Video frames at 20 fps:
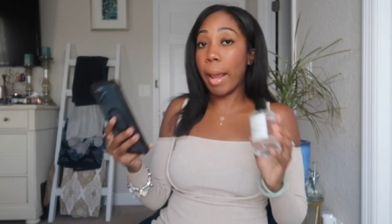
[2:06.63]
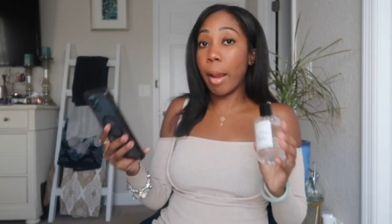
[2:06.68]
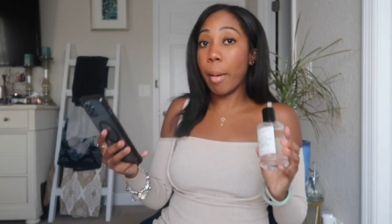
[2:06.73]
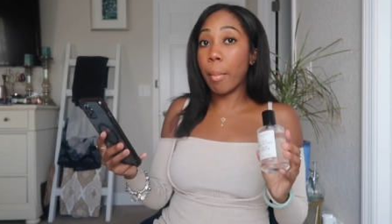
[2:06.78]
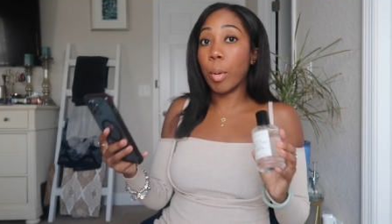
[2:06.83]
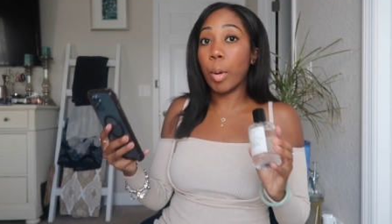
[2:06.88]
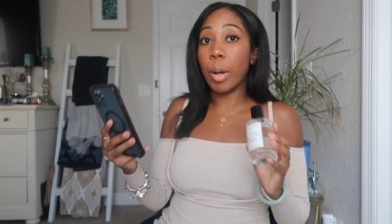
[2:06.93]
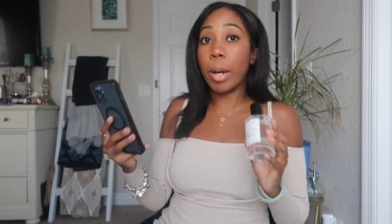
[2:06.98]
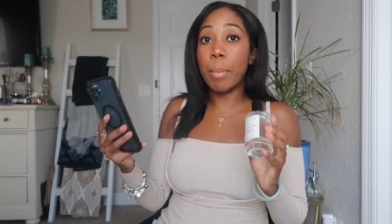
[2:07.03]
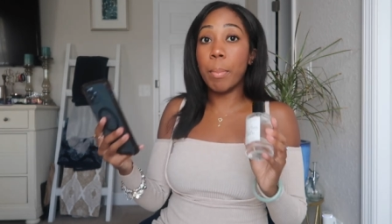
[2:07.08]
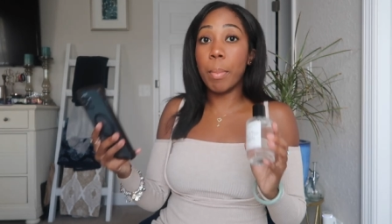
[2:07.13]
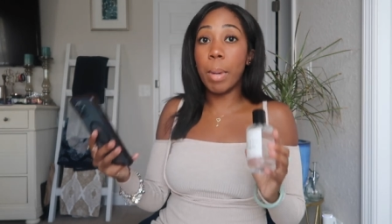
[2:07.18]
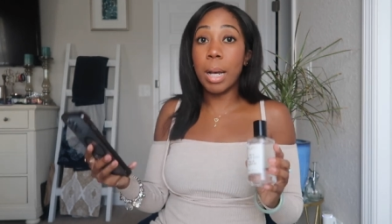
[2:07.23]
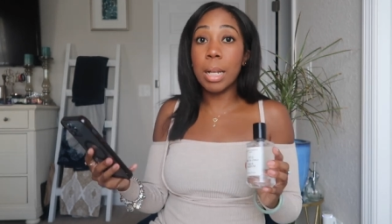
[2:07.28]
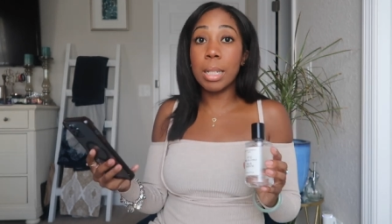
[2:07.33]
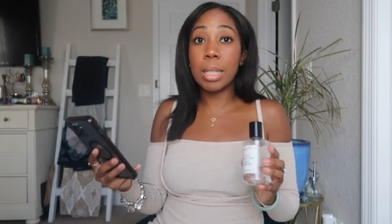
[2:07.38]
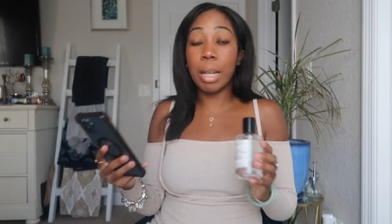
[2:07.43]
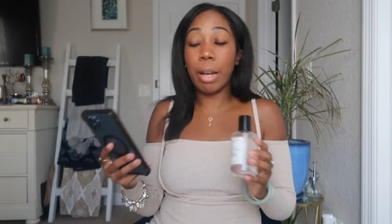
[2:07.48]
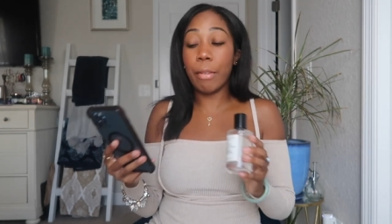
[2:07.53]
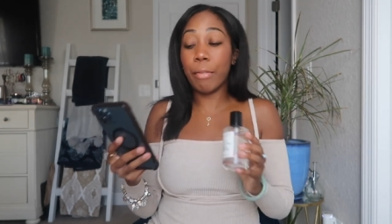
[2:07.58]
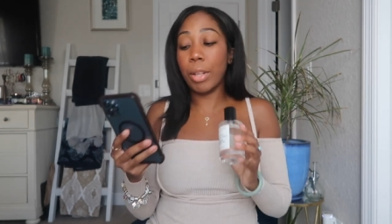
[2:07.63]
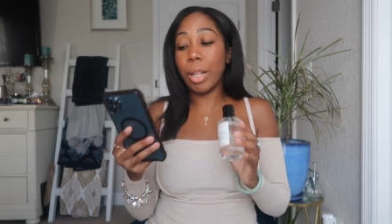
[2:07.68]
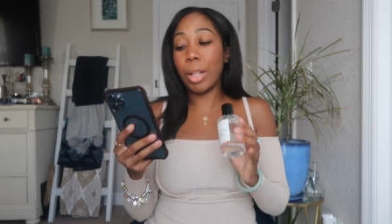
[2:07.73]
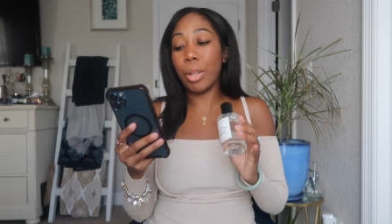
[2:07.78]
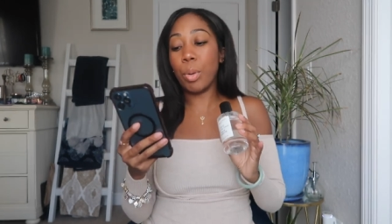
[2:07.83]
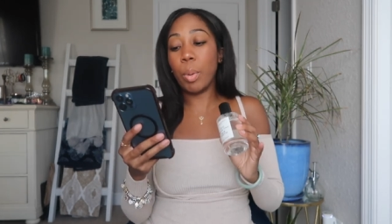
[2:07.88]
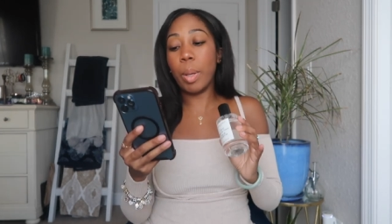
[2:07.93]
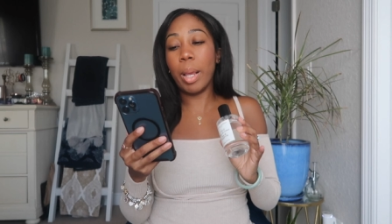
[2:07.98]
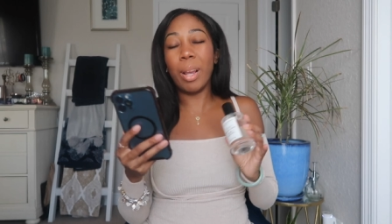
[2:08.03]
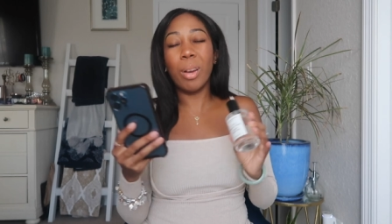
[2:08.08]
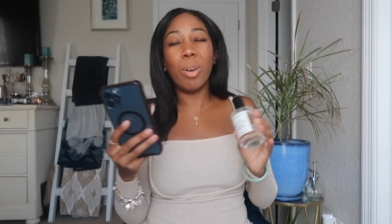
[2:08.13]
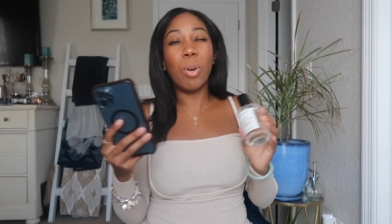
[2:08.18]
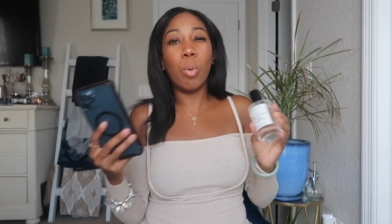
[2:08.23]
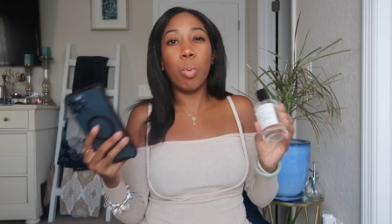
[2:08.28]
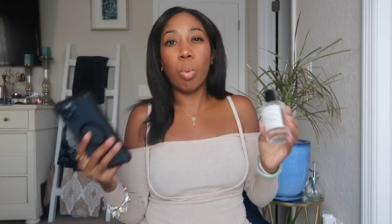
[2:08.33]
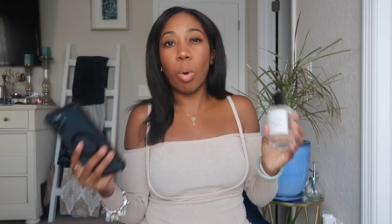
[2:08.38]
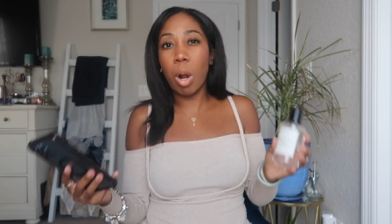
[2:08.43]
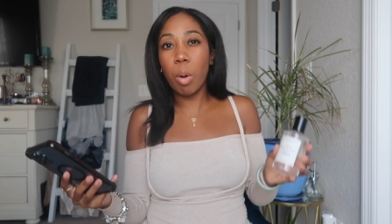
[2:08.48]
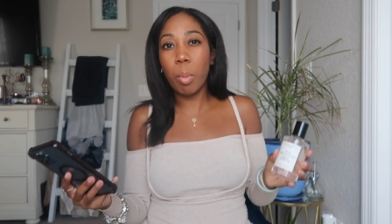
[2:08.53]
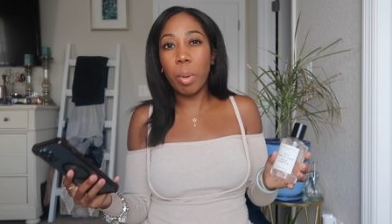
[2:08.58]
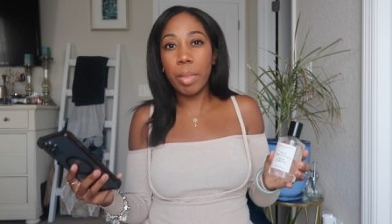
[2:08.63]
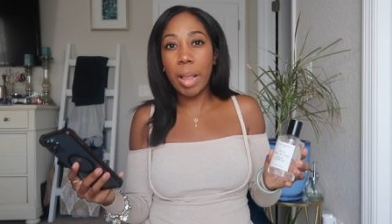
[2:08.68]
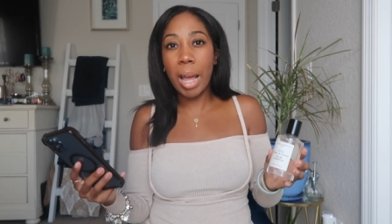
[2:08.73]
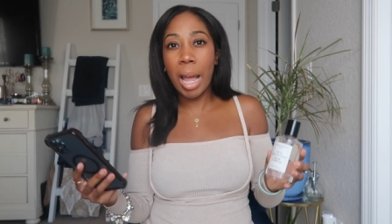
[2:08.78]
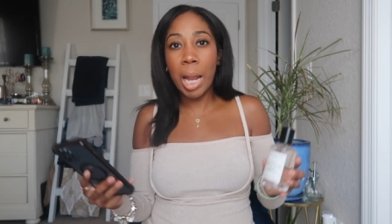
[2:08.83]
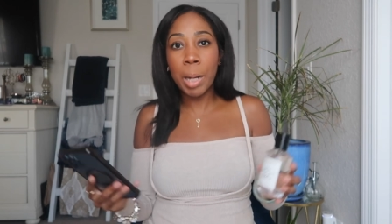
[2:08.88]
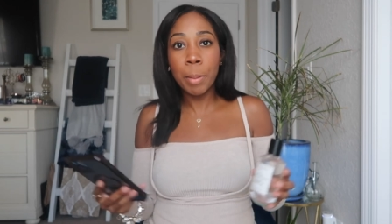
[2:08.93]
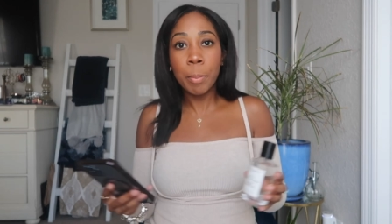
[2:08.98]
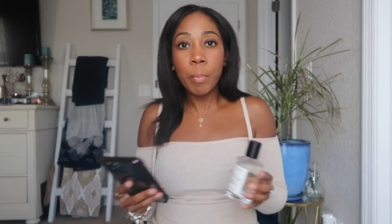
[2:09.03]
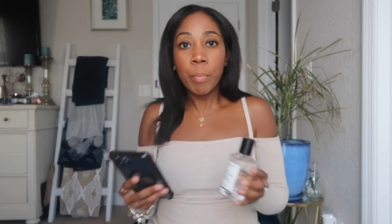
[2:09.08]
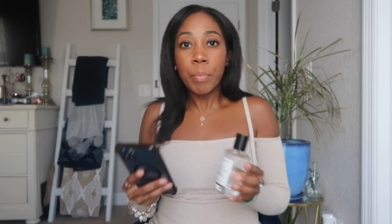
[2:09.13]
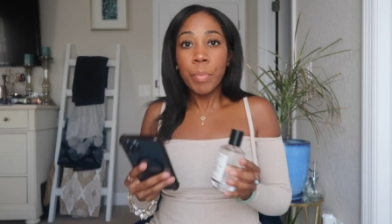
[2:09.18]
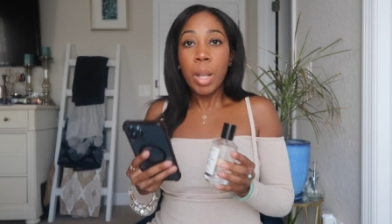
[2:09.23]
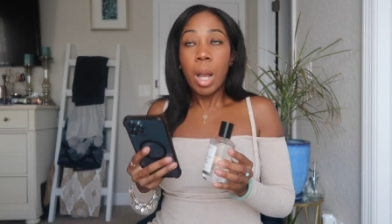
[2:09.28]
amber and musk. I feel like you can't go wrong with that.